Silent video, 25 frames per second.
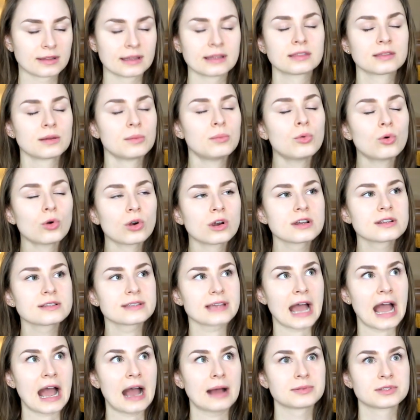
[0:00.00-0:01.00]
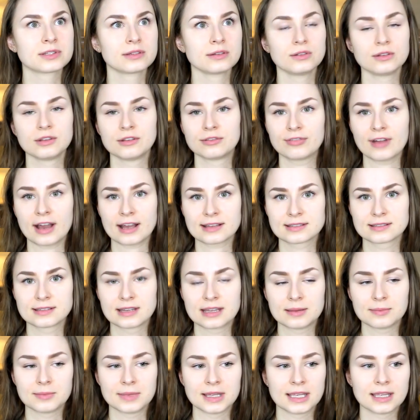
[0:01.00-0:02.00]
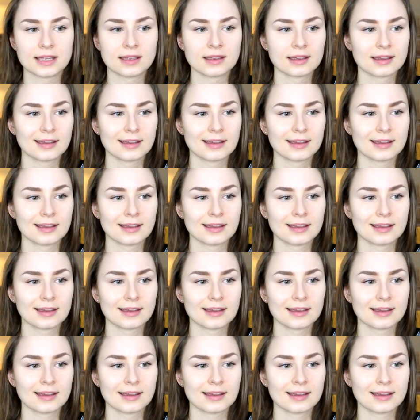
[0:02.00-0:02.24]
Like, the moors absolutely fascinate me